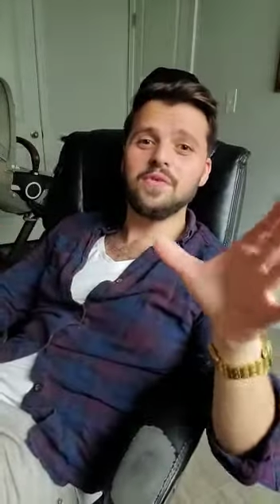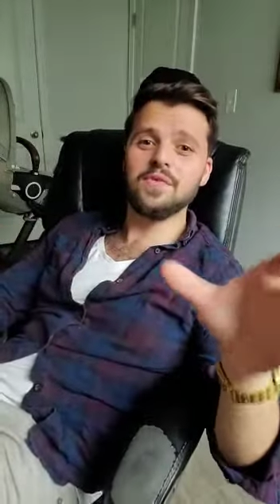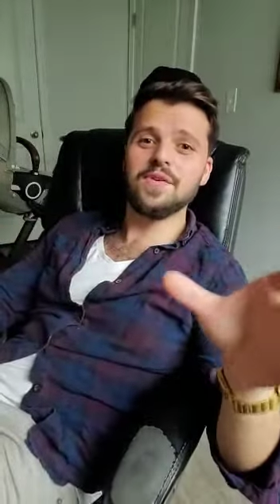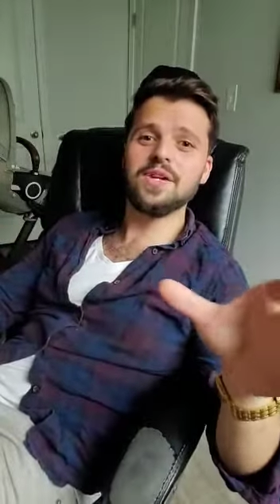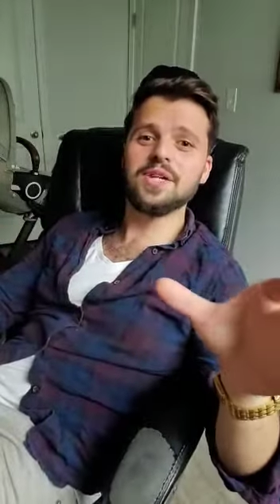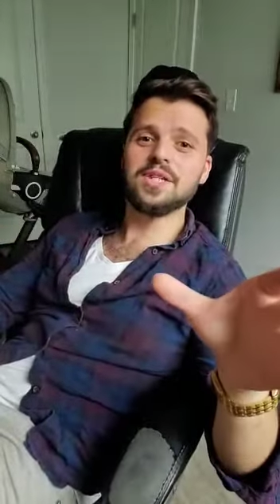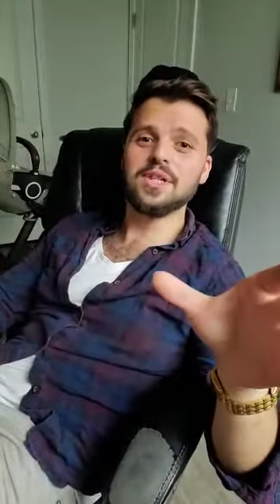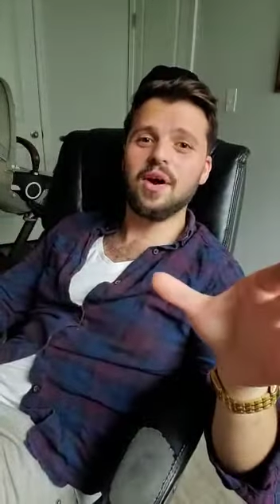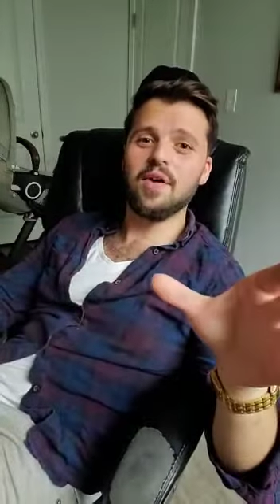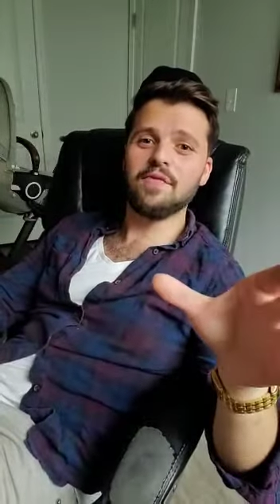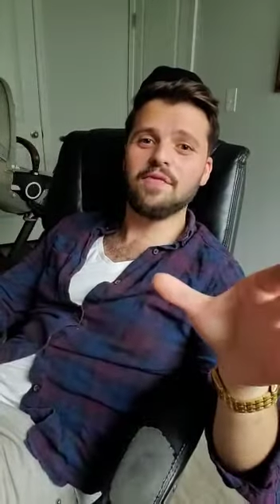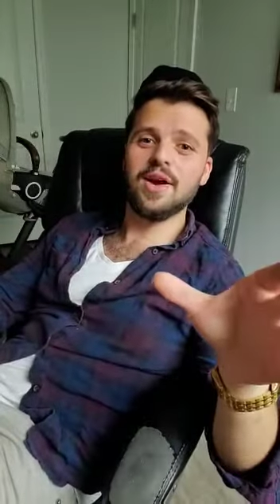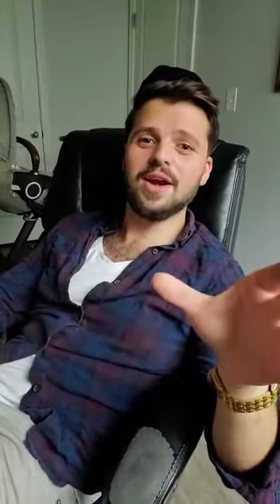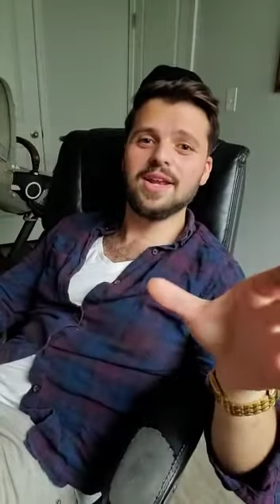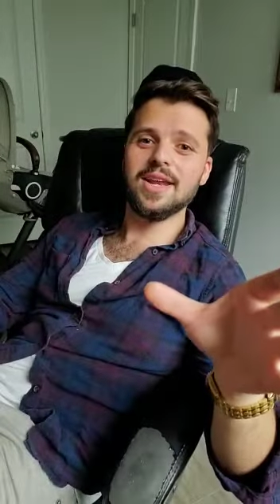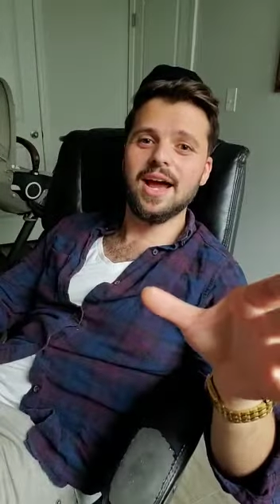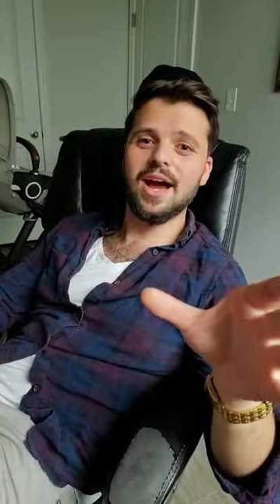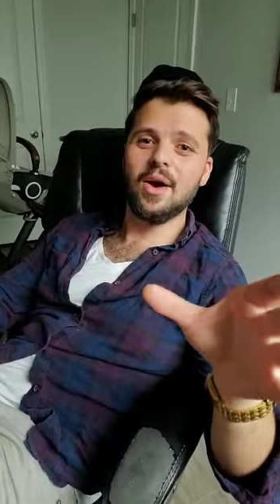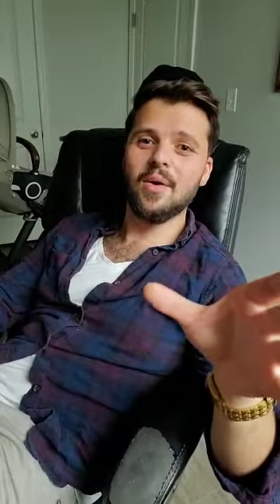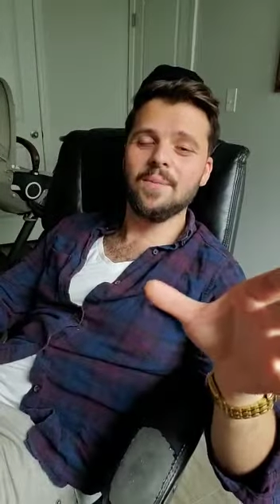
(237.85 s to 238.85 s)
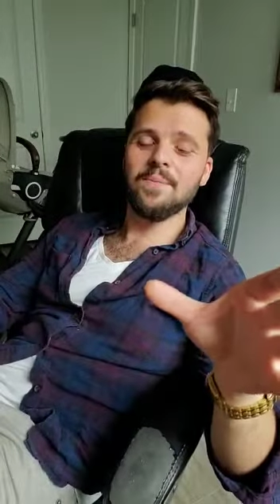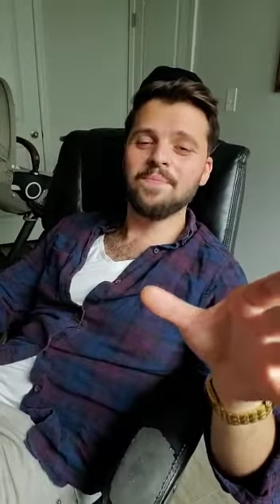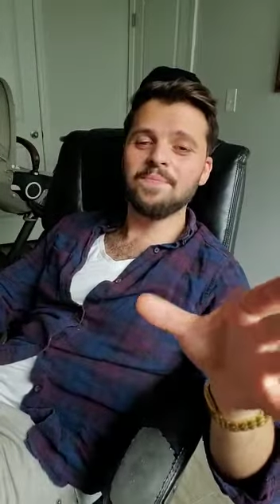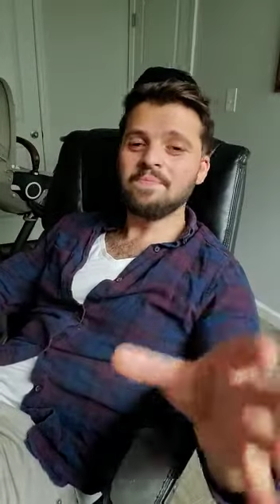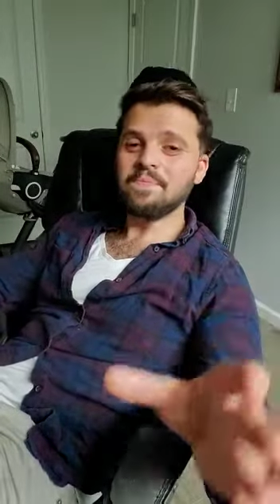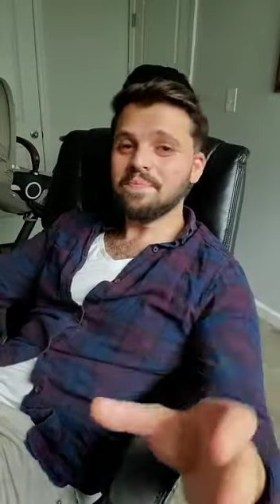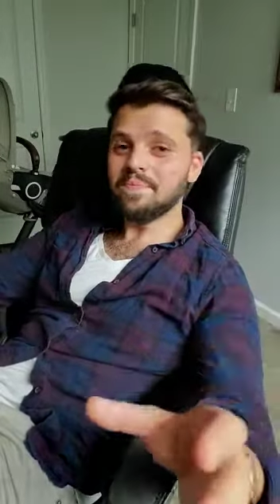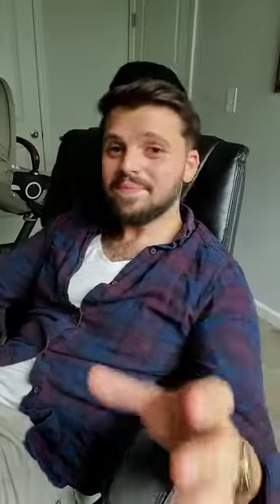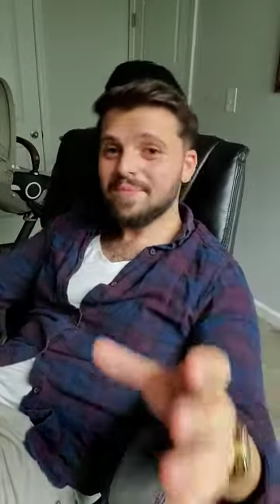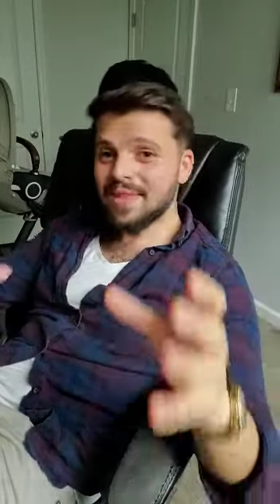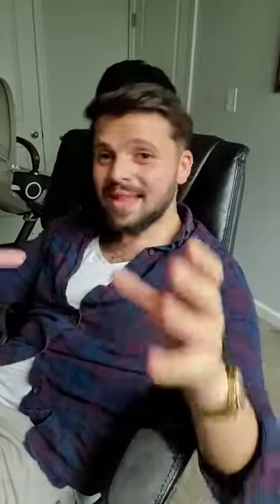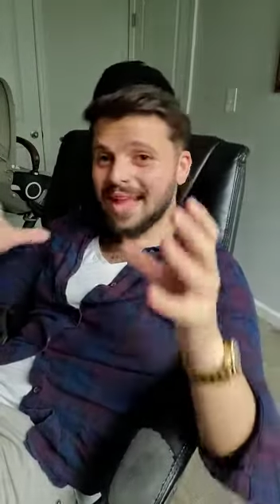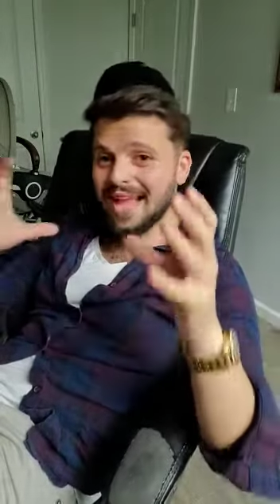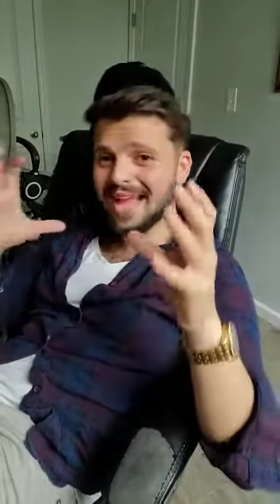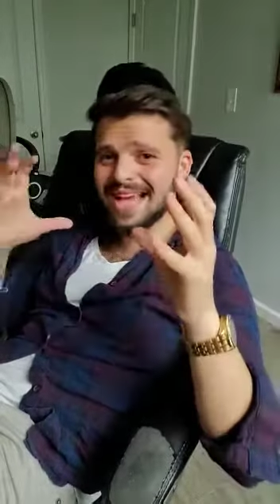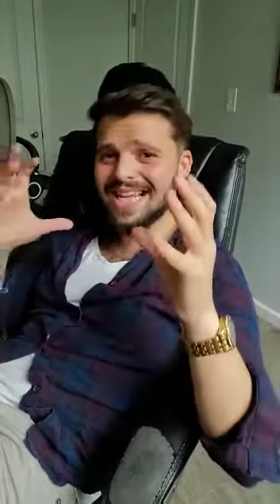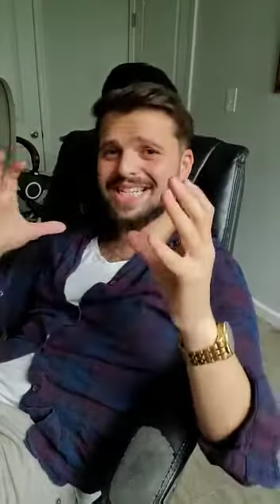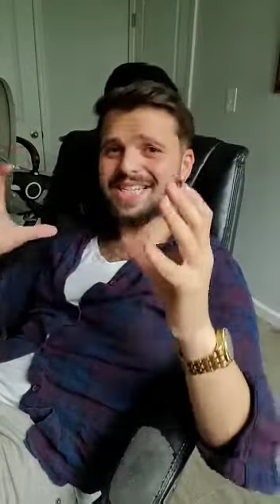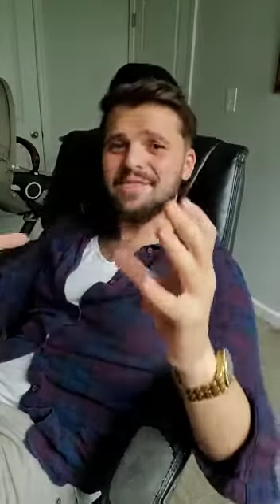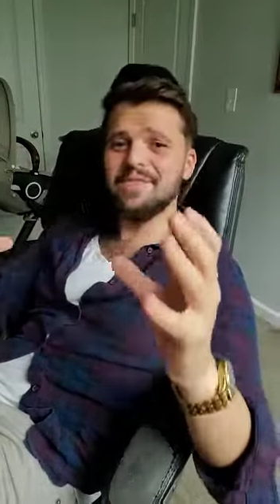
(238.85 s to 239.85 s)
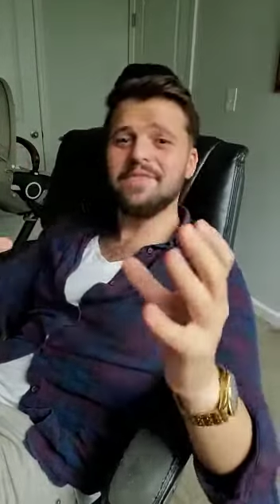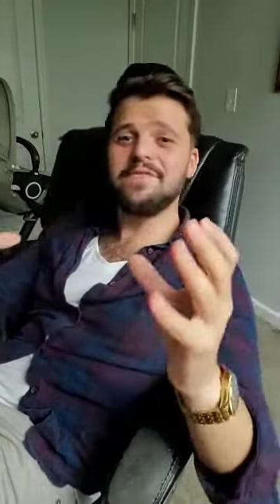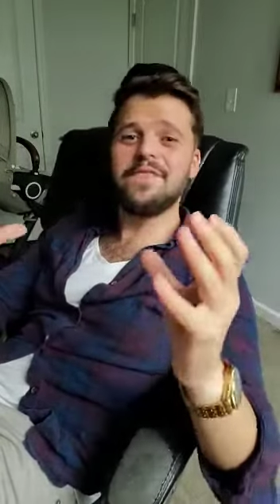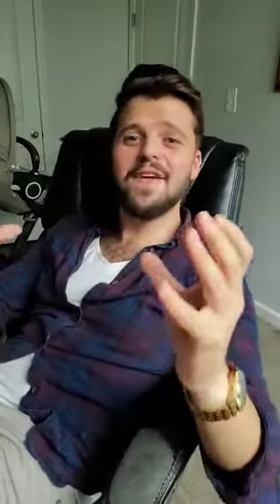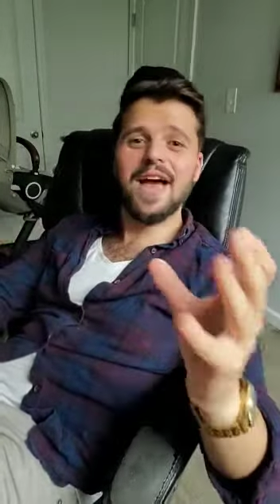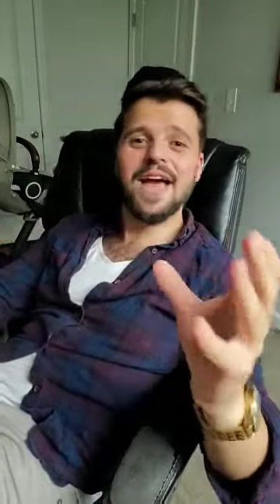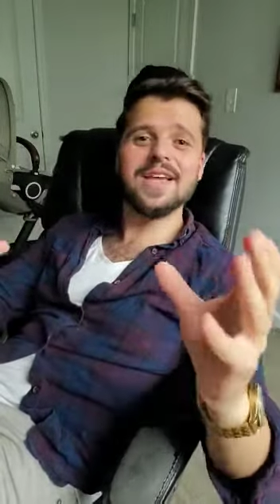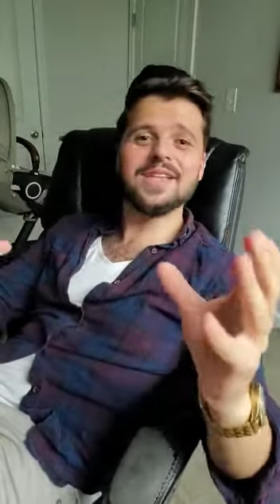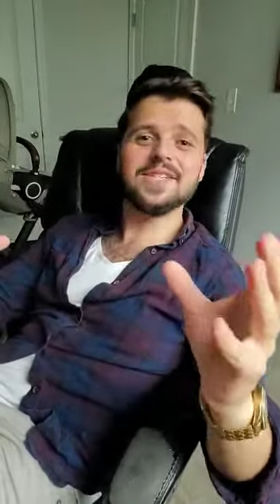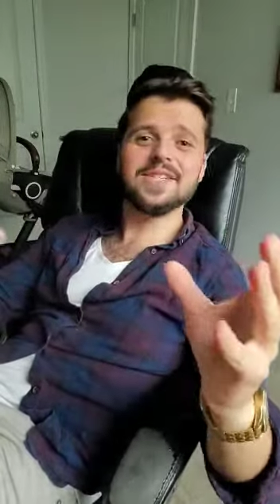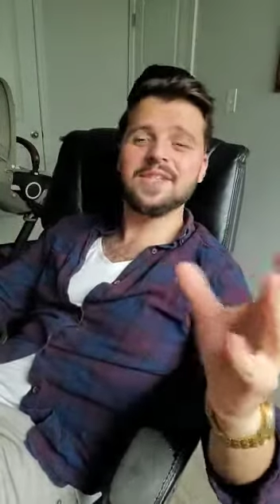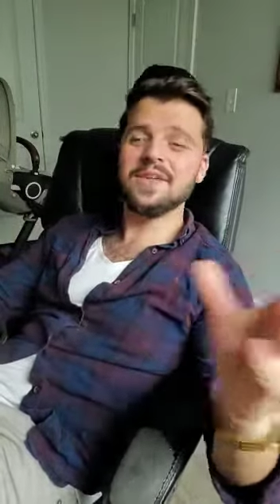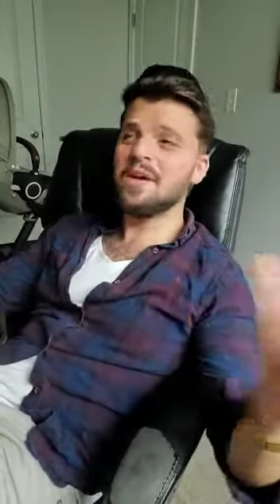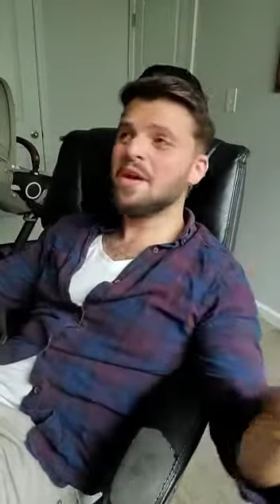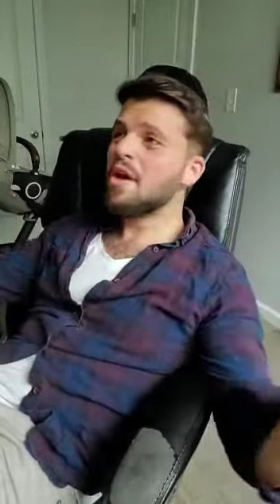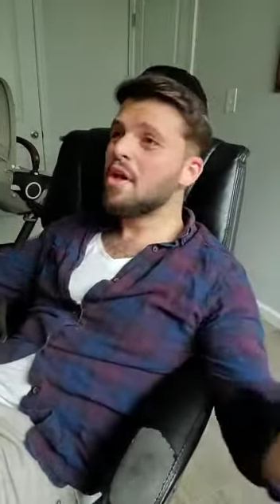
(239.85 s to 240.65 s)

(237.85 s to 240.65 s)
for yourself right now is invest